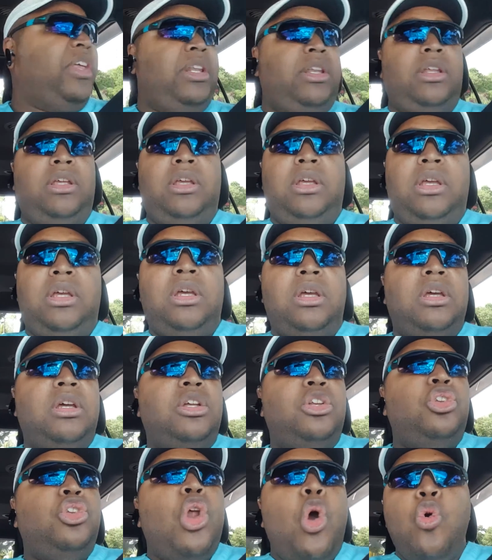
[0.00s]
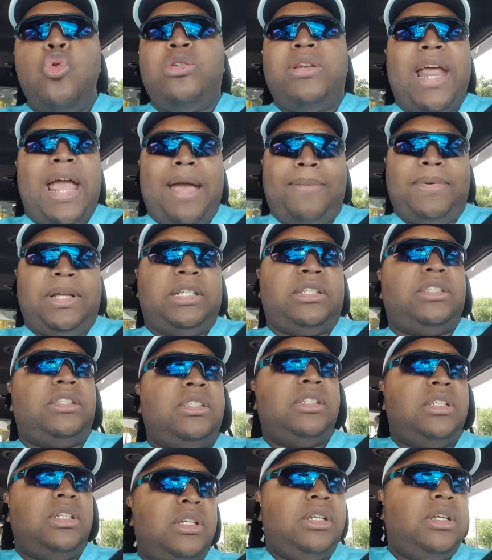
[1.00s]
damage. And I was
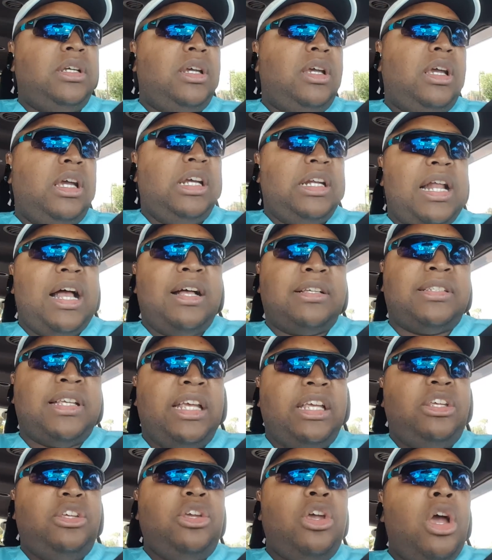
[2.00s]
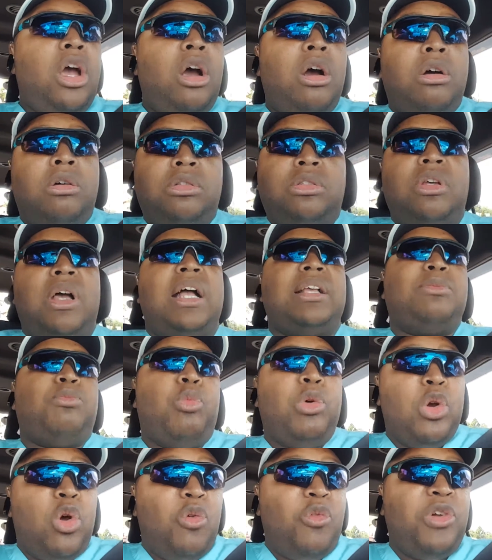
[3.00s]
like, yo. So I went over there and I
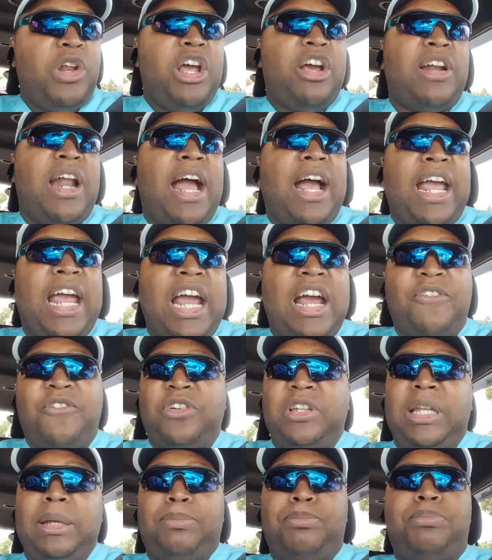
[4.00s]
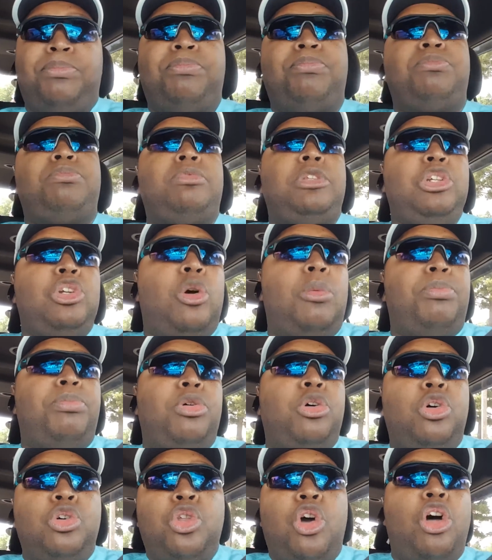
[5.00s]
carefully, you know, pulled all the pieces
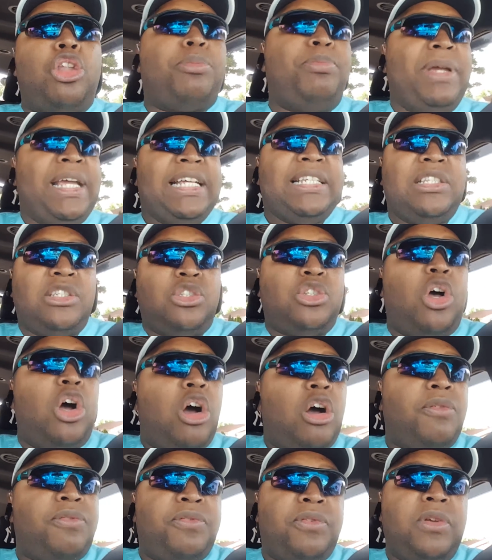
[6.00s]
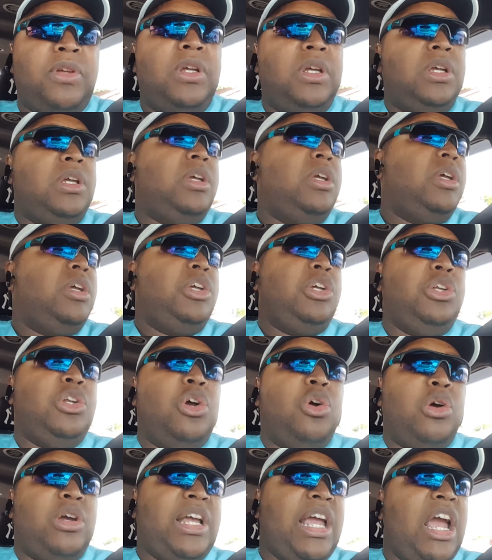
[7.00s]
off, you know, carefully
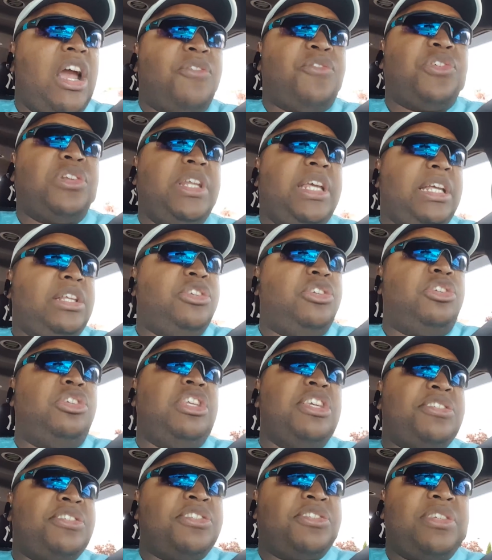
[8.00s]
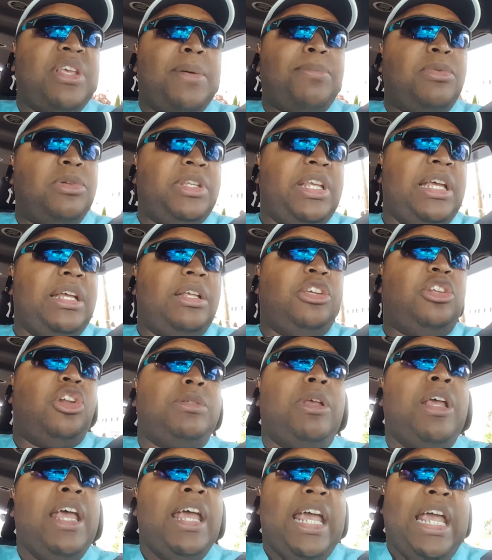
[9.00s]
disassembled it, you know,
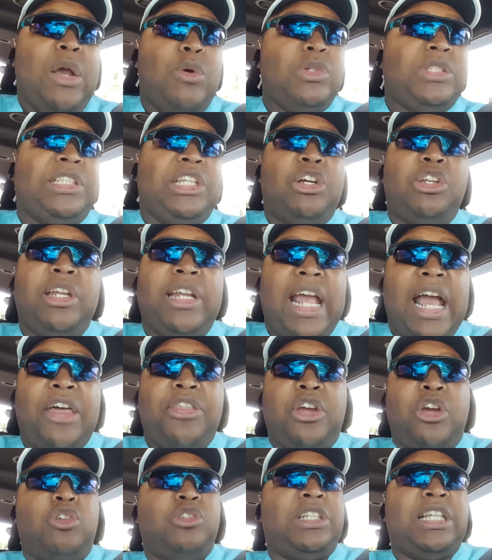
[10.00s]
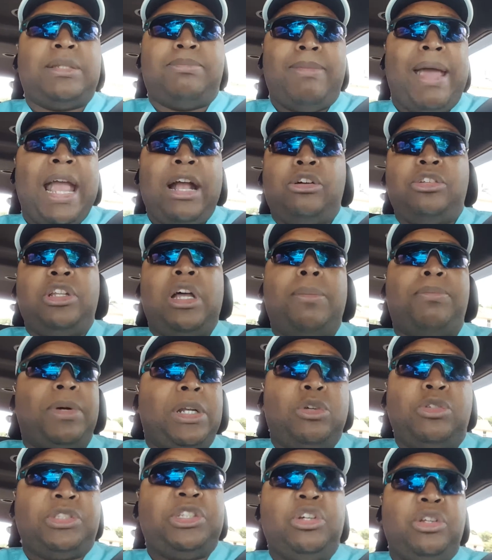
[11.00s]
because it was still together. It was just
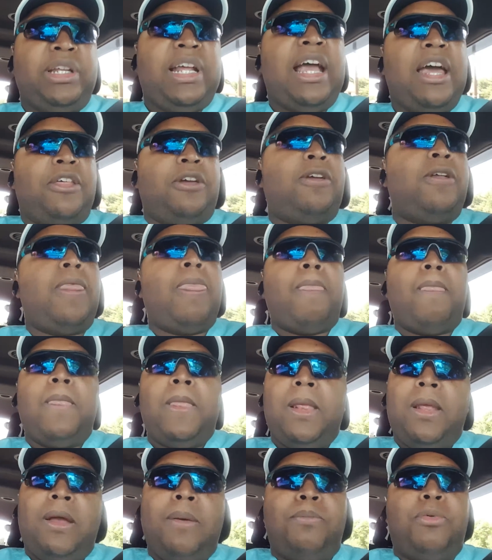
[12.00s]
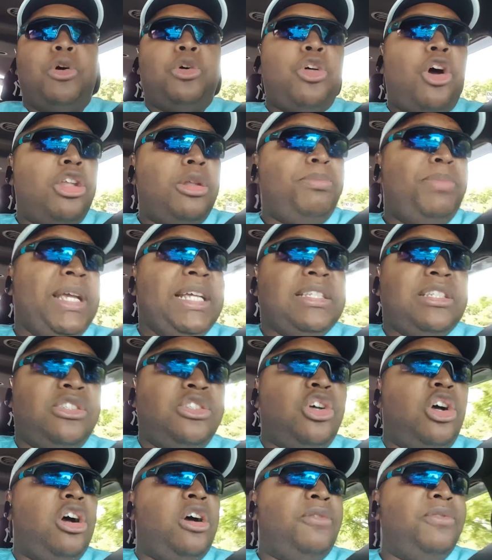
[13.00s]
mangled up, but it was still together. Pulled all
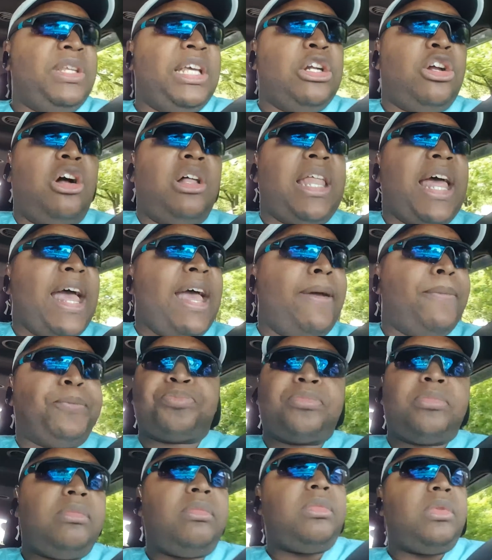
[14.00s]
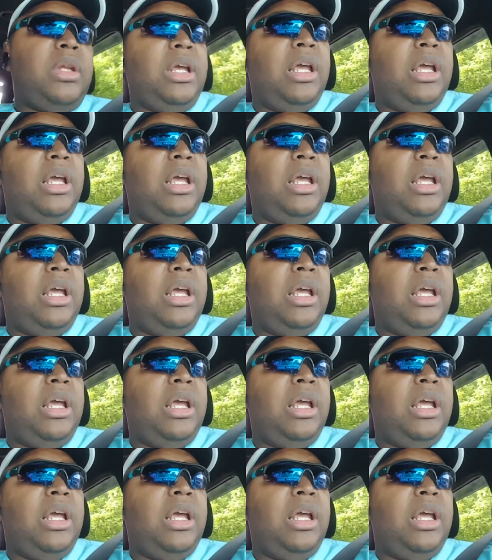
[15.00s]
the pieces off, did all that,